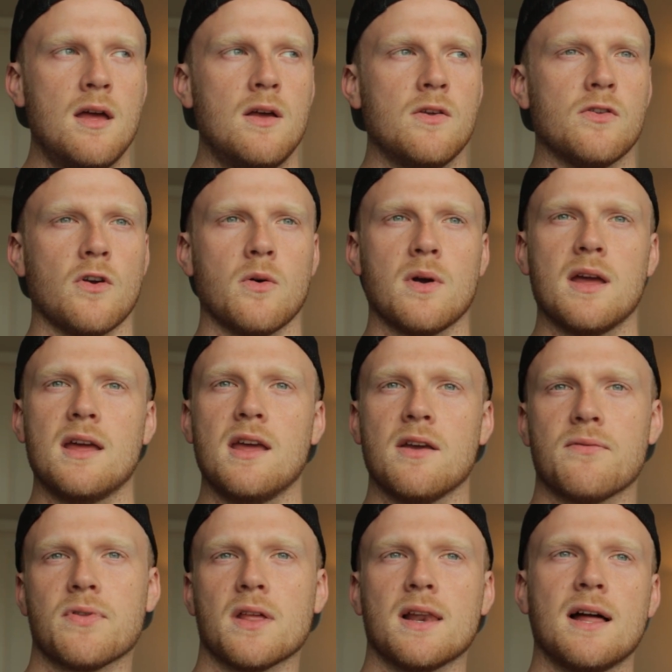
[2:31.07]
So
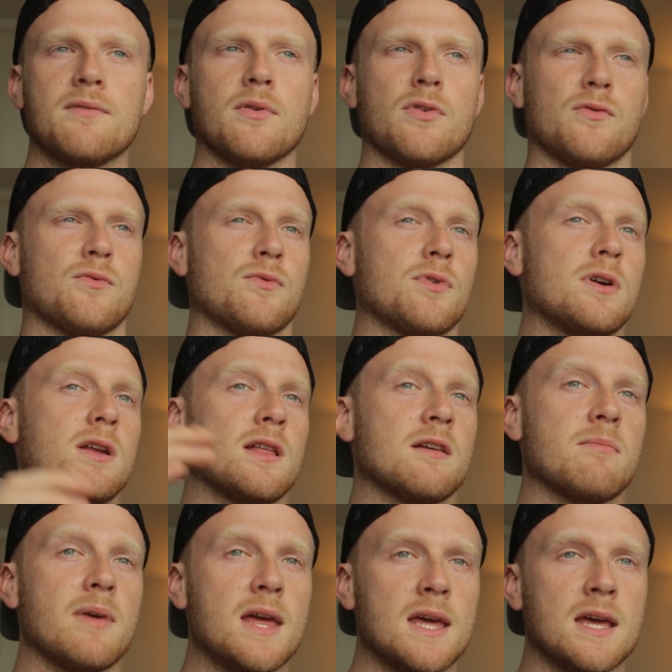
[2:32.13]
if the level's really
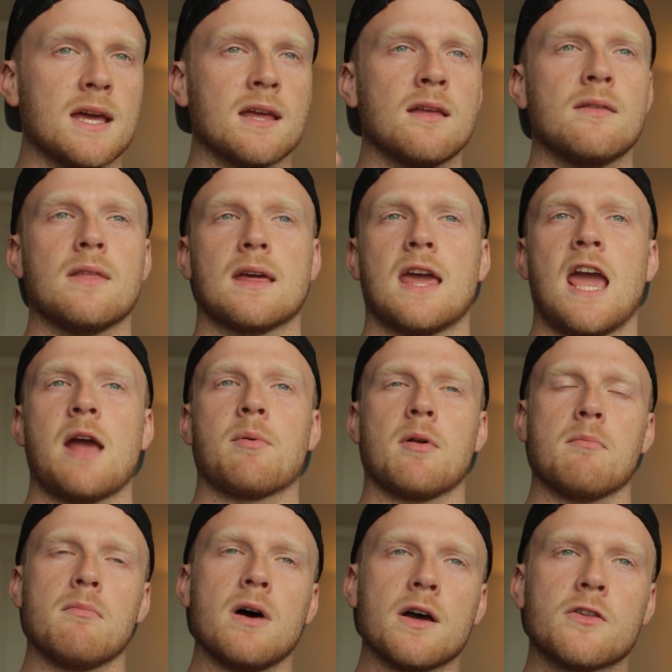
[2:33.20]
big, the camera
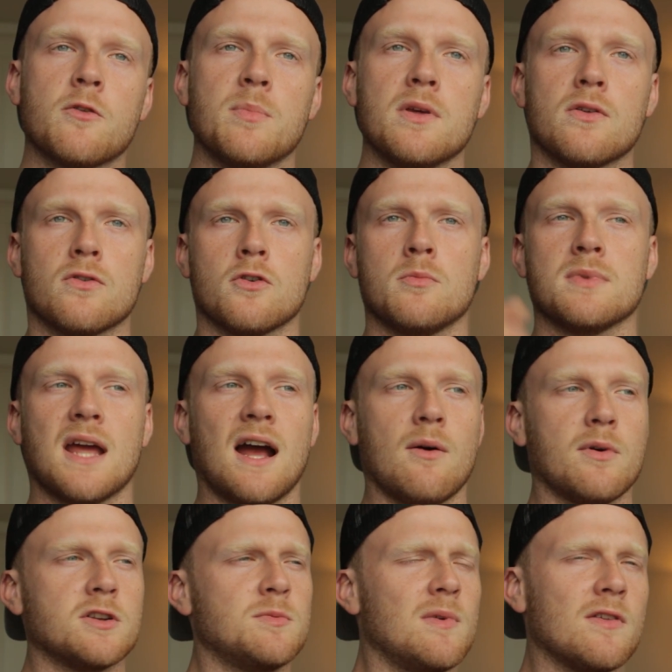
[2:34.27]
must be zoomed out,
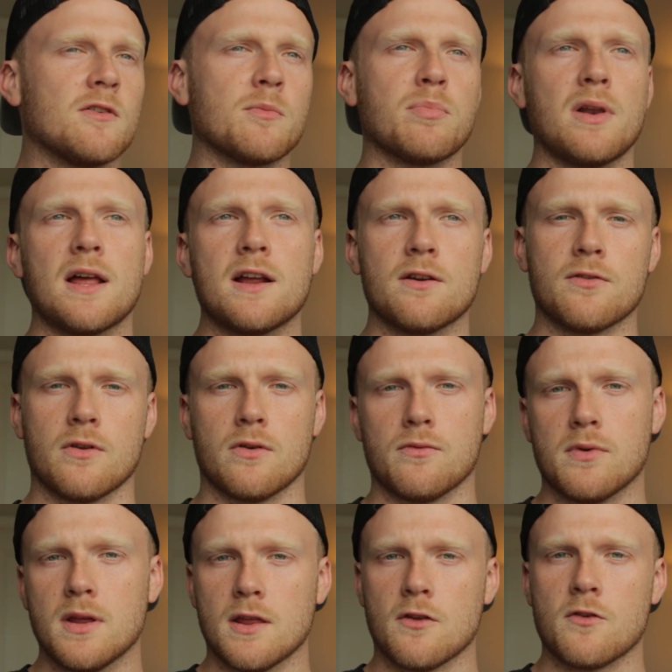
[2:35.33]
which means your players are
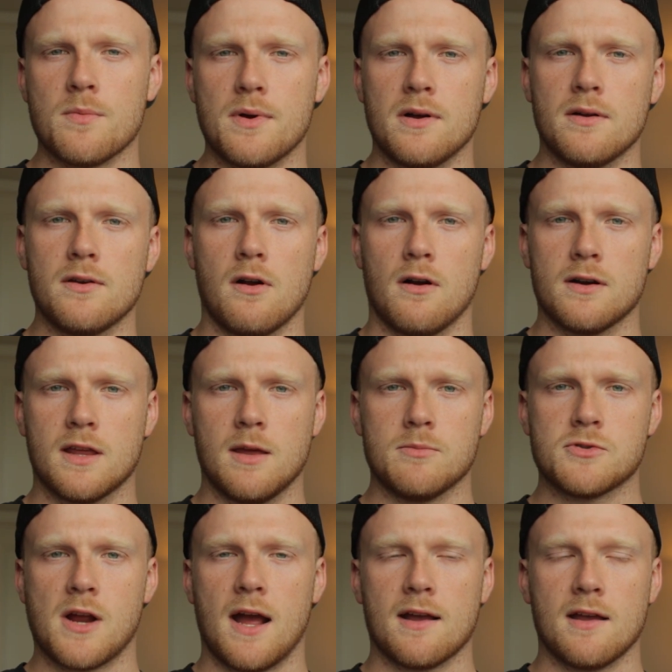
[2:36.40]
really small and hard to keep
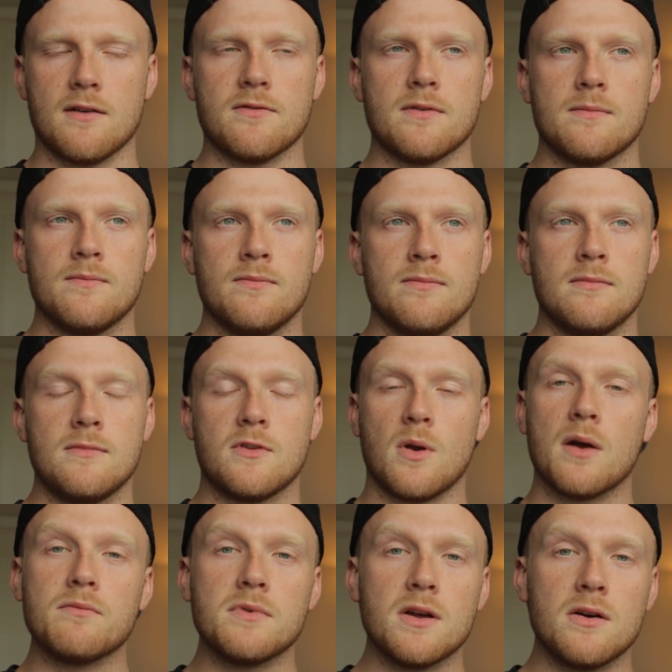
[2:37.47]
track of.
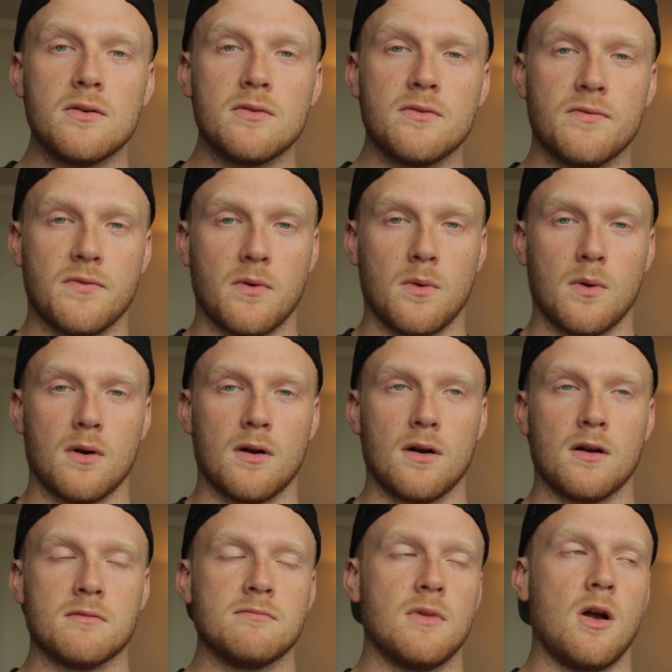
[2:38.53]
So I've known
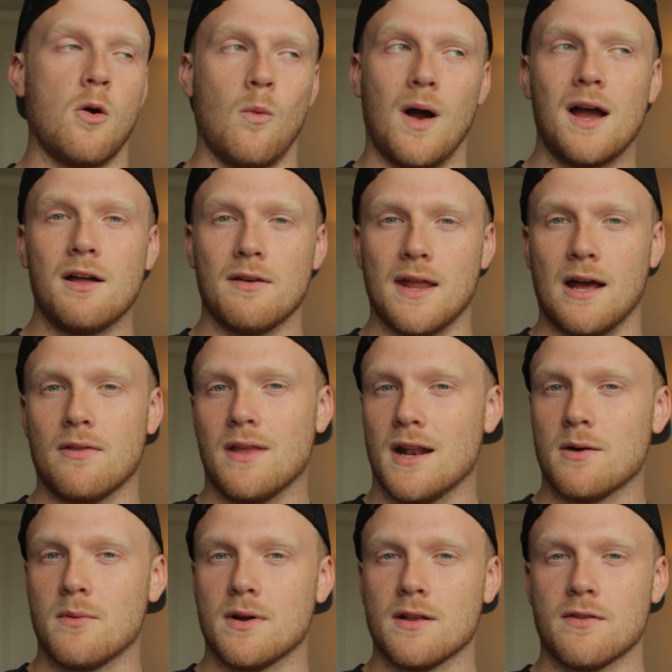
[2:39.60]
for a while now that I
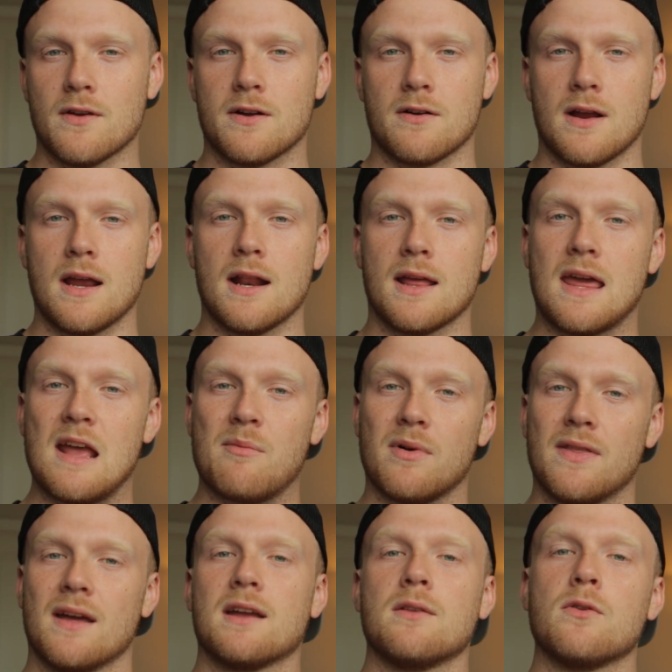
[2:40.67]
wanted to create a camera
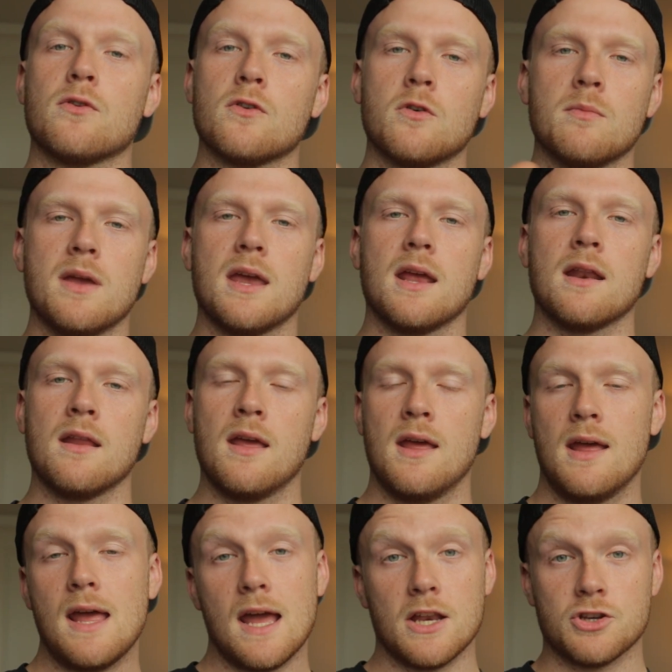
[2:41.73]
that can zoom in
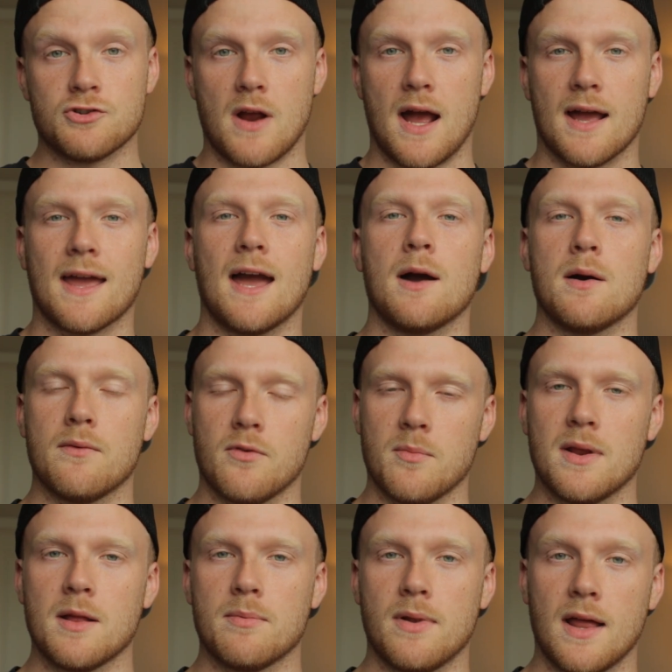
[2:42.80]
and track however
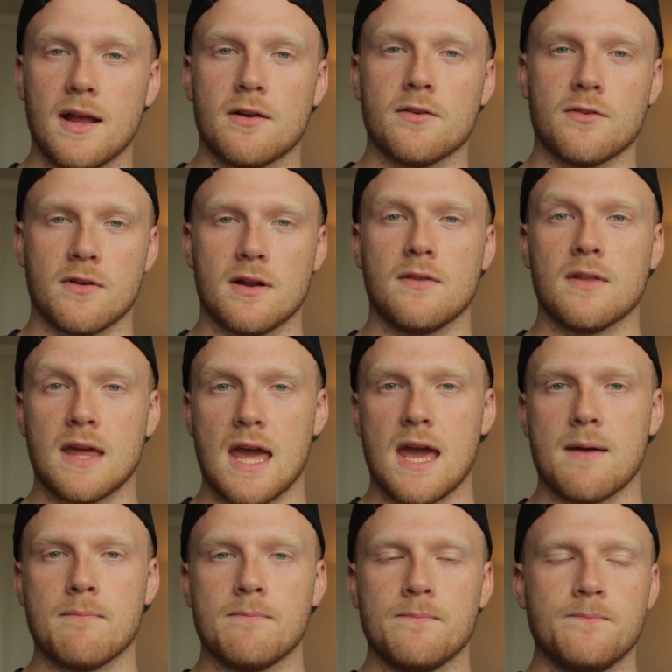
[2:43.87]
many players are in the
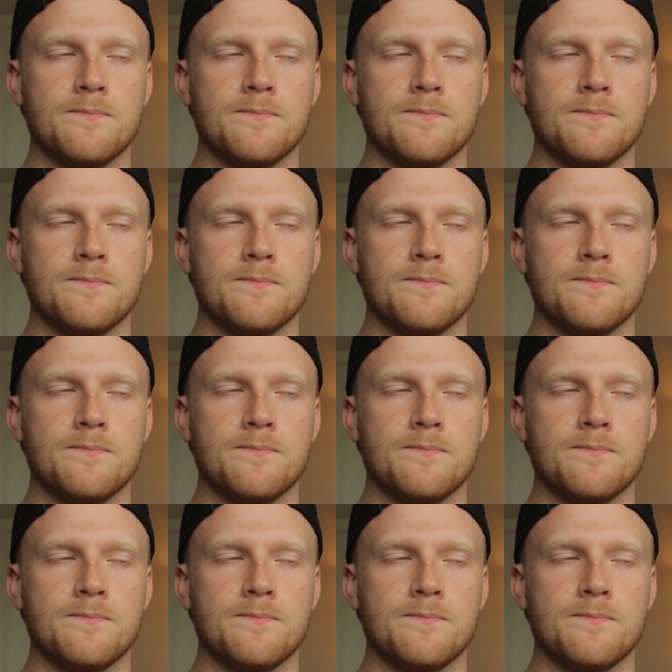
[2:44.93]
game.